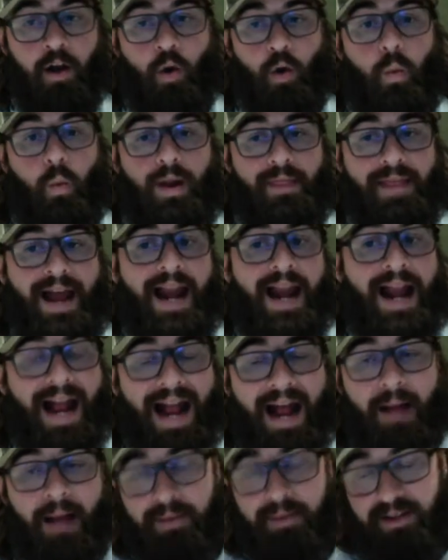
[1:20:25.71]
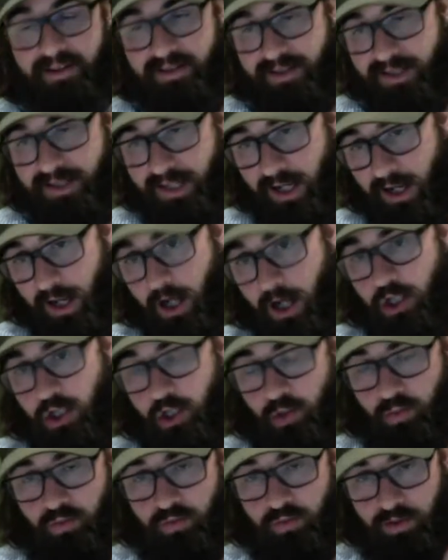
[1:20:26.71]
When that happens,
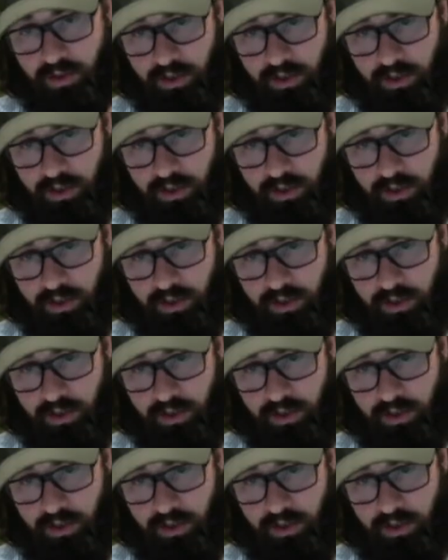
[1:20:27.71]
you